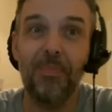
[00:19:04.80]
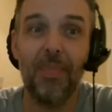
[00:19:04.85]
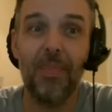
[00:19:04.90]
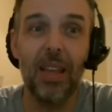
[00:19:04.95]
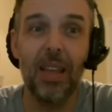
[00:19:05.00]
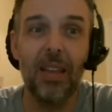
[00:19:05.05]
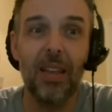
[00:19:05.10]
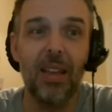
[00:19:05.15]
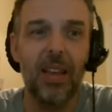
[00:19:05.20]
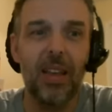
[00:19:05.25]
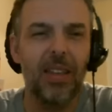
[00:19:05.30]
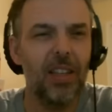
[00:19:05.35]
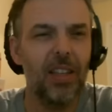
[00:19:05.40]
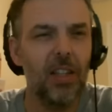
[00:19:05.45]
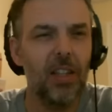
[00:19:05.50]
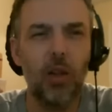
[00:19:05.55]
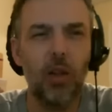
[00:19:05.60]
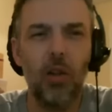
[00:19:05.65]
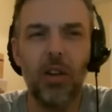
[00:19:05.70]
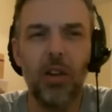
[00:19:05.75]
there's a lot of.
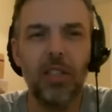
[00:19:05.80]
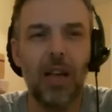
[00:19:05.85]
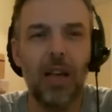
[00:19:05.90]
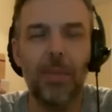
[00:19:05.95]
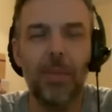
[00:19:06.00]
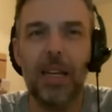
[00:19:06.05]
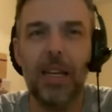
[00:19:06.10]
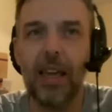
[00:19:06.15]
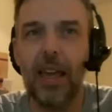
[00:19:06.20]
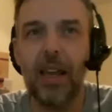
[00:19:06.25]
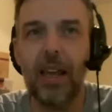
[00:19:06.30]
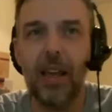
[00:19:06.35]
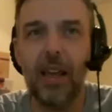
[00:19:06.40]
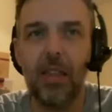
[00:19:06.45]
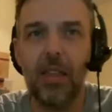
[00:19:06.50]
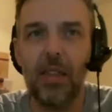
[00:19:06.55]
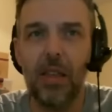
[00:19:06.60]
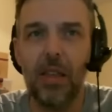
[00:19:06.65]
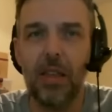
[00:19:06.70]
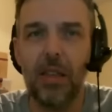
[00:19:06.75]
I mean, again,
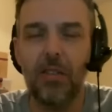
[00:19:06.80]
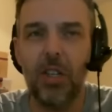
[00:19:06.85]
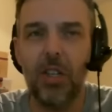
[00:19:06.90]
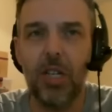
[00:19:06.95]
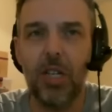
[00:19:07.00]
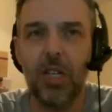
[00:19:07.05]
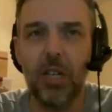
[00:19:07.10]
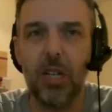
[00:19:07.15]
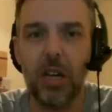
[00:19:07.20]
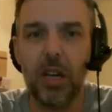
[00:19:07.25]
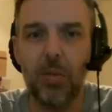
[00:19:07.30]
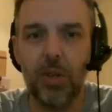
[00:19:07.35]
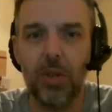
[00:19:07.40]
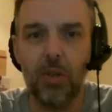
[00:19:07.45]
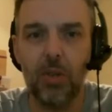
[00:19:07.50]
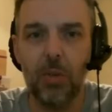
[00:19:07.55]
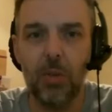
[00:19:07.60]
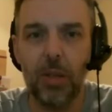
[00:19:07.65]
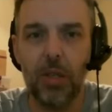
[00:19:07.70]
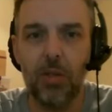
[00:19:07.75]
Jason and I were talking about this
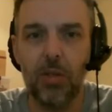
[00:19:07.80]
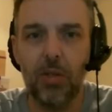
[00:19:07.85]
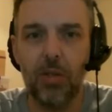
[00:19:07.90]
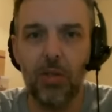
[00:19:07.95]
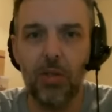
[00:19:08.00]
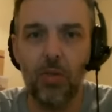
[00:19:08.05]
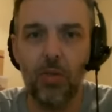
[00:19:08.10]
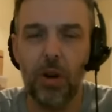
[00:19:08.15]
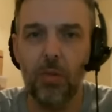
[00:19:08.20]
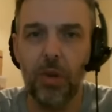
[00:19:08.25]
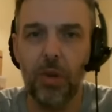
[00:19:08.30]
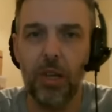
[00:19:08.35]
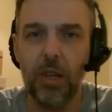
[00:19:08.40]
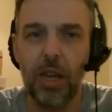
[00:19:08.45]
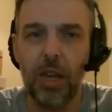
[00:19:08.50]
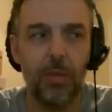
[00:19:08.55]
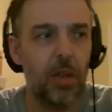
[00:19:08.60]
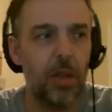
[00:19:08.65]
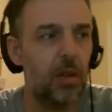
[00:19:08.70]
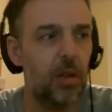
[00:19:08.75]
on the Realm Recap, the
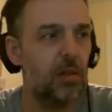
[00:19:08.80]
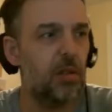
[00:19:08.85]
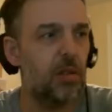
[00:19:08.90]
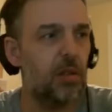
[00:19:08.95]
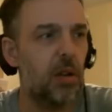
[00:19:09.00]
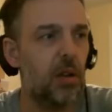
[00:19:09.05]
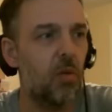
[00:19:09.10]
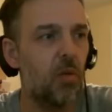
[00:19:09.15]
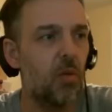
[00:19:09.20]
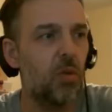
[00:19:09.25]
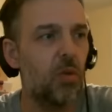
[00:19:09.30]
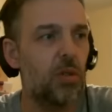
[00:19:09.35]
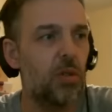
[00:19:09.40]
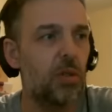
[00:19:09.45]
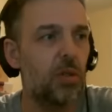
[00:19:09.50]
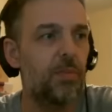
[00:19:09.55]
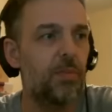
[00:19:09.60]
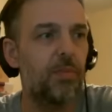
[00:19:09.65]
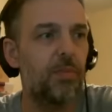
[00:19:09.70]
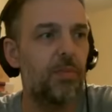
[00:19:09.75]
other Star
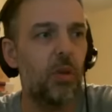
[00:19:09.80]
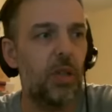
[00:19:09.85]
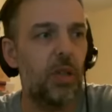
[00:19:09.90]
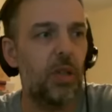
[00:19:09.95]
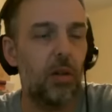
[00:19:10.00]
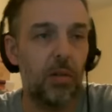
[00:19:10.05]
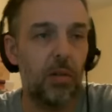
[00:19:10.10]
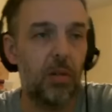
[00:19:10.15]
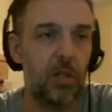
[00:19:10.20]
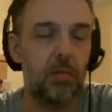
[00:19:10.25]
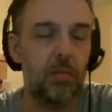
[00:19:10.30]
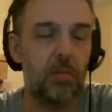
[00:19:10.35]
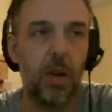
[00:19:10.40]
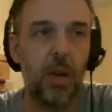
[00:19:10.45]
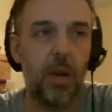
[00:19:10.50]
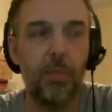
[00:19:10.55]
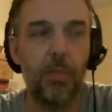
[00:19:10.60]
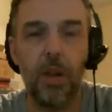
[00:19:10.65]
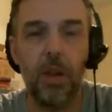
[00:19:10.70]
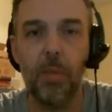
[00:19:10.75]
Wars podcast.
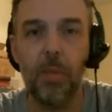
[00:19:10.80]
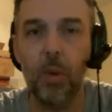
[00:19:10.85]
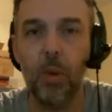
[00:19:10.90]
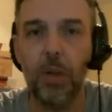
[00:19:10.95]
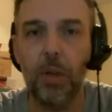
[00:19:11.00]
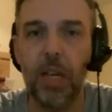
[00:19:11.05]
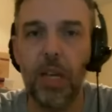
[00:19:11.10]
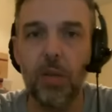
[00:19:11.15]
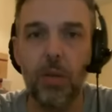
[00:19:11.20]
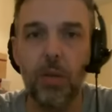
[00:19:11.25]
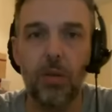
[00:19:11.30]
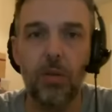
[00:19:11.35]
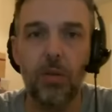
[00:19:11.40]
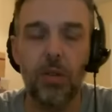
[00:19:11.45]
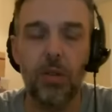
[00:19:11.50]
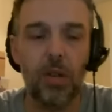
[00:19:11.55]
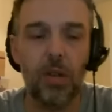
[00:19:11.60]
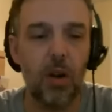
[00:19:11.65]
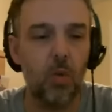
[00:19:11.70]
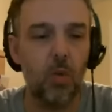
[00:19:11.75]
But on the podcast we do a
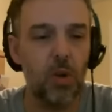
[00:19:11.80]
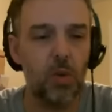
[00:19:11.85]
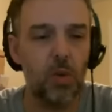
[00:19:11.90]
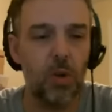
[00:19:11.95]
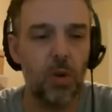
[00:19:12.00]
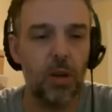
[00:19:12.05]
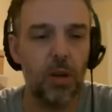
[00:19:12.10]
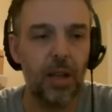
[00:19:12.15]
Star Wars one.